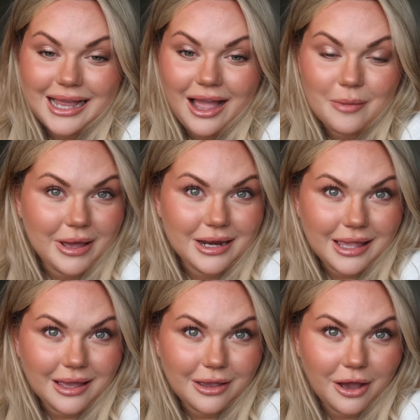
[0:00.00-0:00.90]
I better
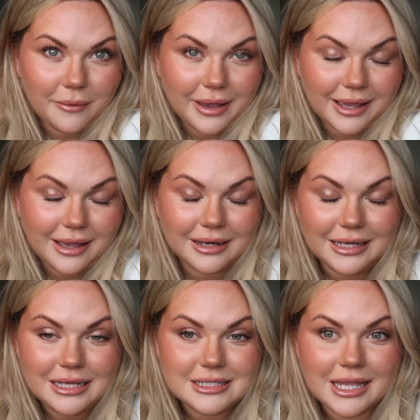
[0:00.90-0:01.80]
get going I
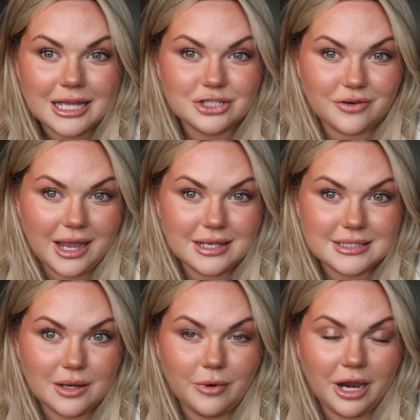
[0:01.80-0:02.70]
need to get
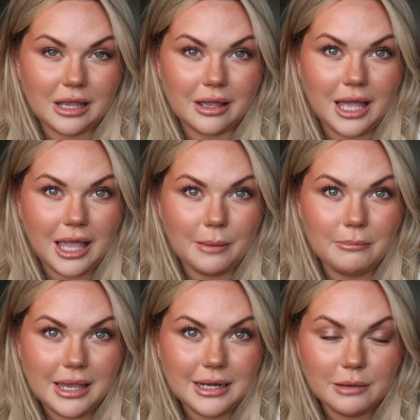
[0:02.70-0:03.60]
dressed I'm wearing a
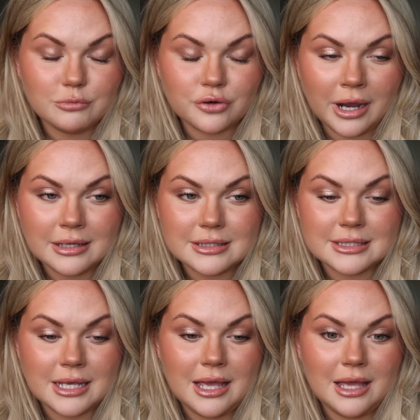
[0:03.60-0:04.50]
me and M dress
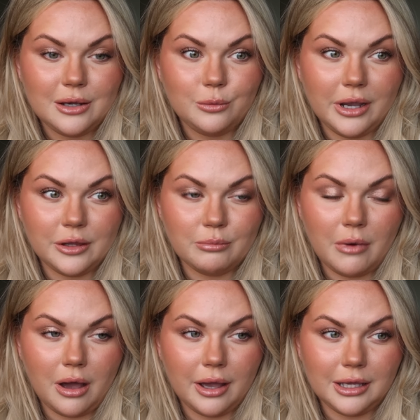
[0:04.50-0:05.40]
with
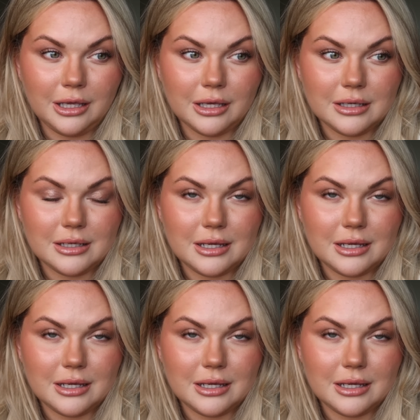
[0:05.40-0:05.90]
my